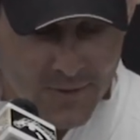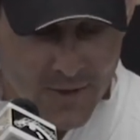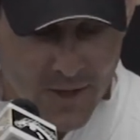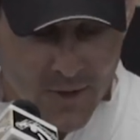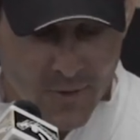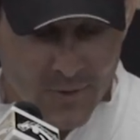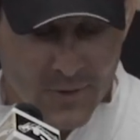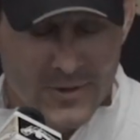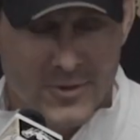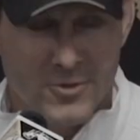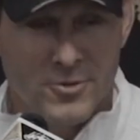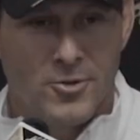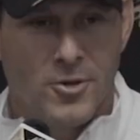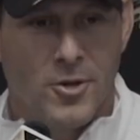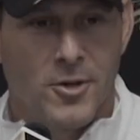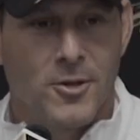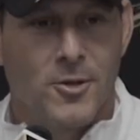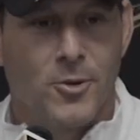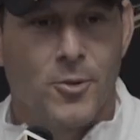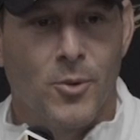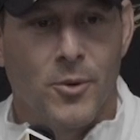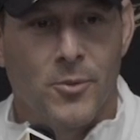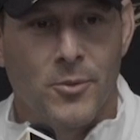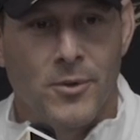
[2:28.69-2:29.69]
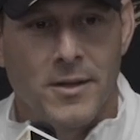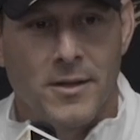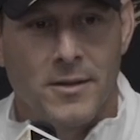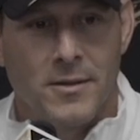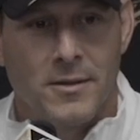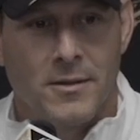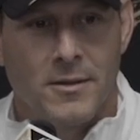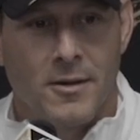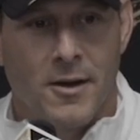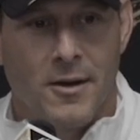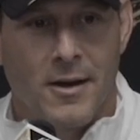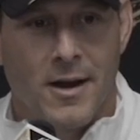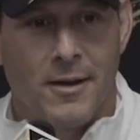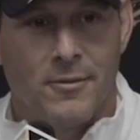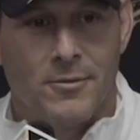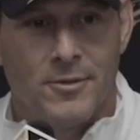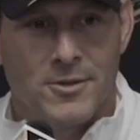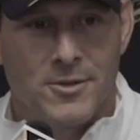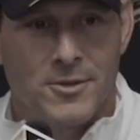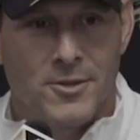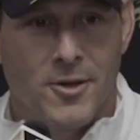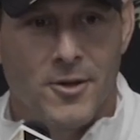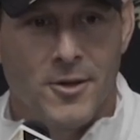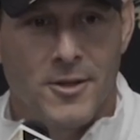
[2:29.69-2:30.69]
always struggle when we our
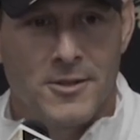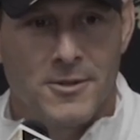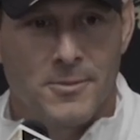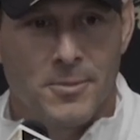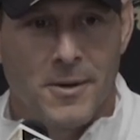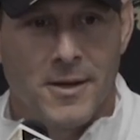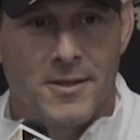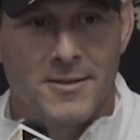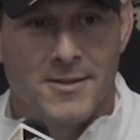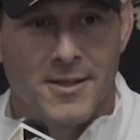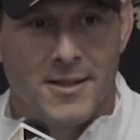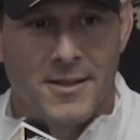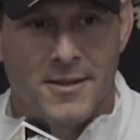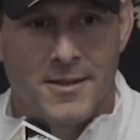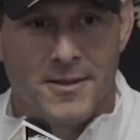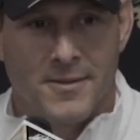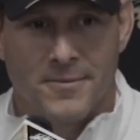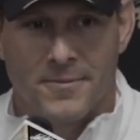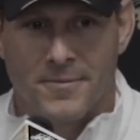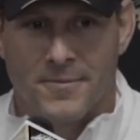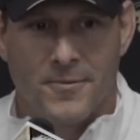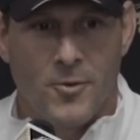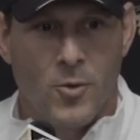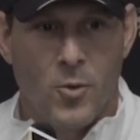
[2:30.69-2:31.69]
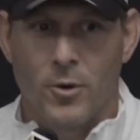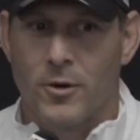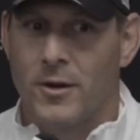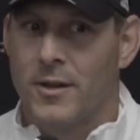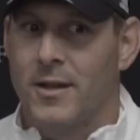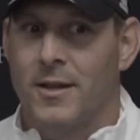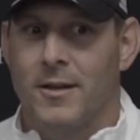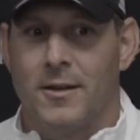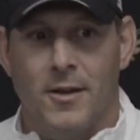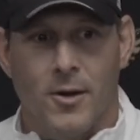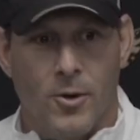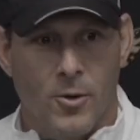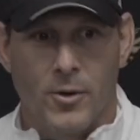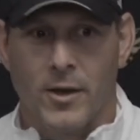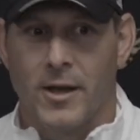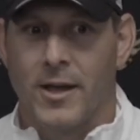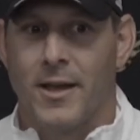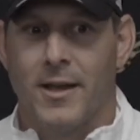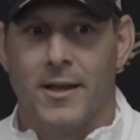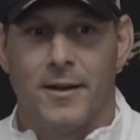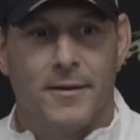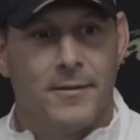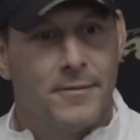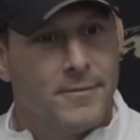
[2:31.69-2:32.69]
average starting spot's like 40 going
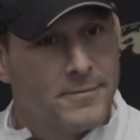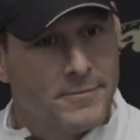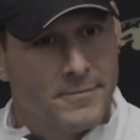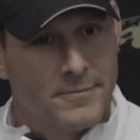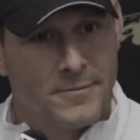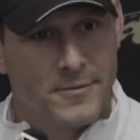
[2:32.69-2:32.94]
in.